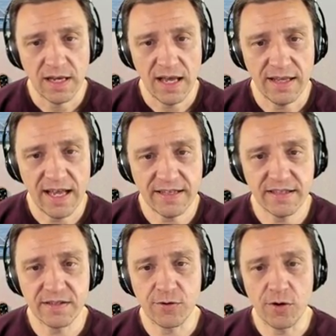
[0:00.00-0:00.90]
Yeah,
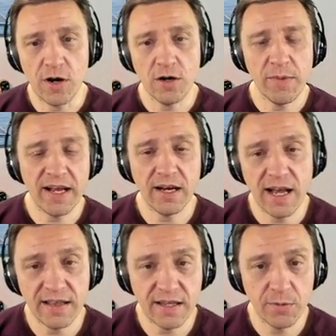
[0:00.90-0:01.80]
that's a strong Mega
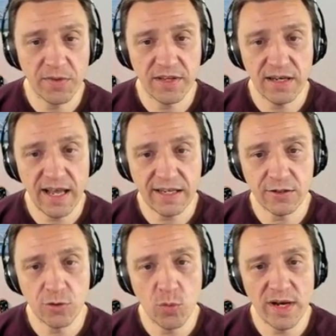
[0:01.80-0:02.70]
Knight there with the
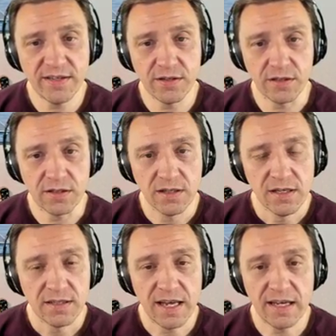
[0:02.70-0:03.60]
Electro Wizard.
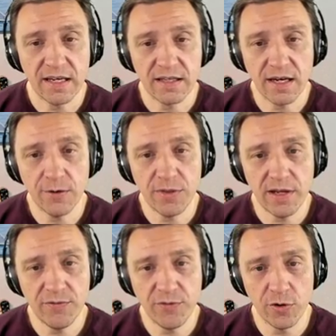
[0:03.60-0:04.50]
Taking down
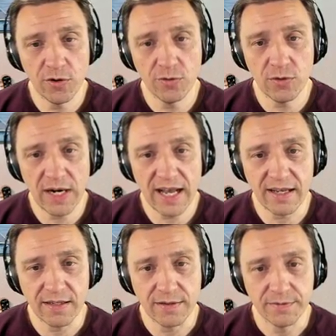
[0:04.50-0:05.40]
the Inferno Dragon.